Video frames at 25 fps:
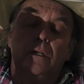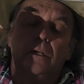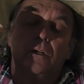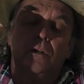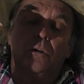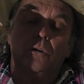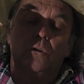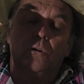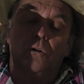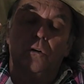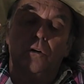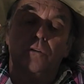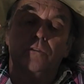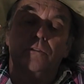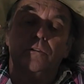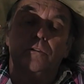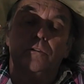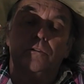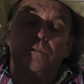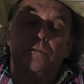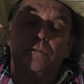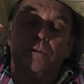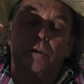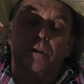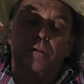or Aussie
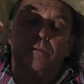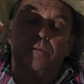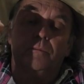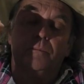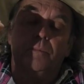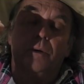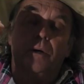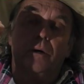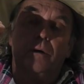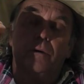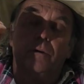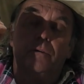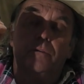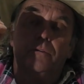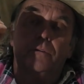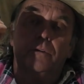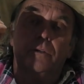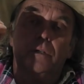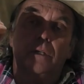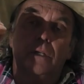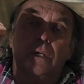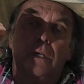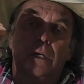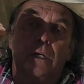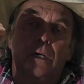Scruff's
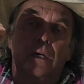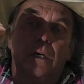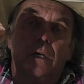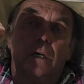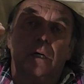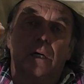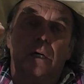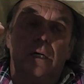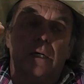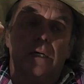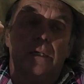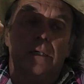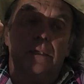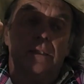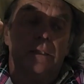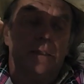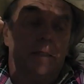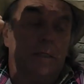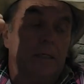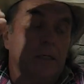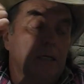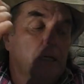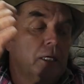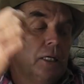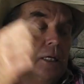Poetry, and
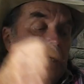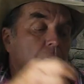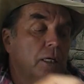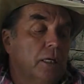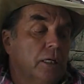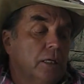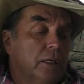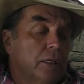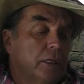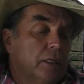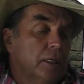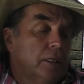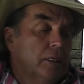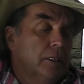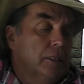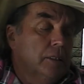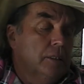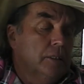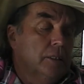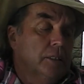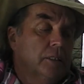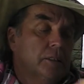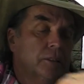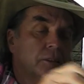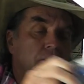
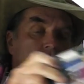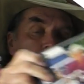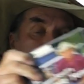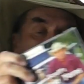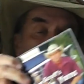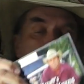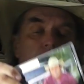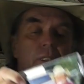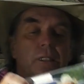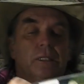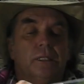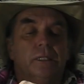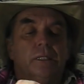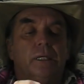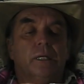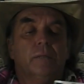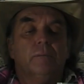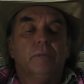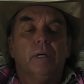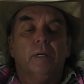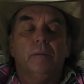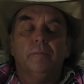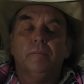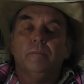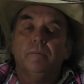this sort of thing will
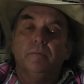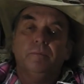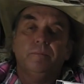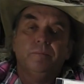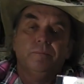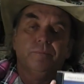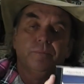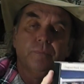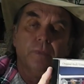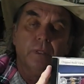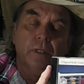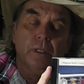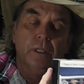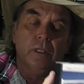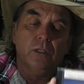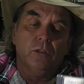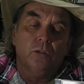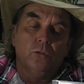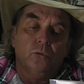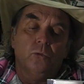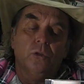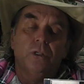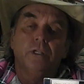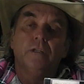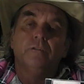come up.
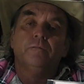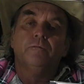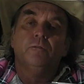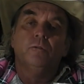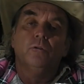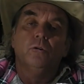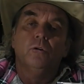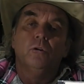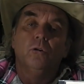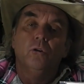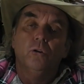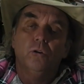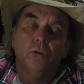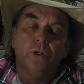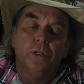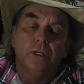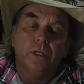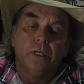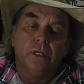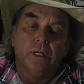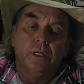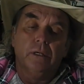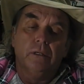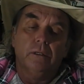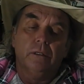24
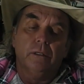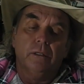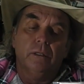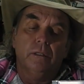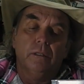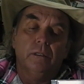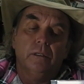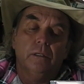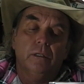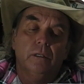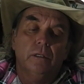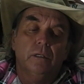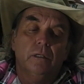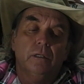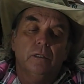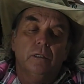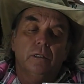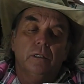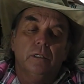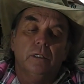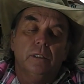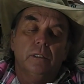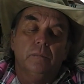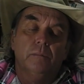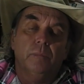audio
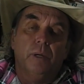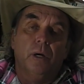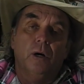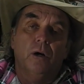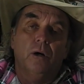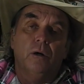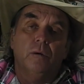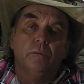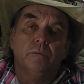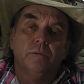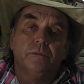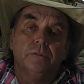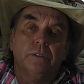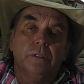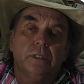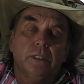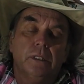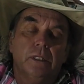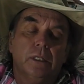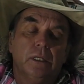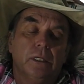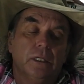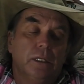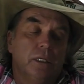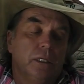poems
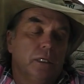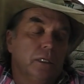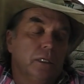there.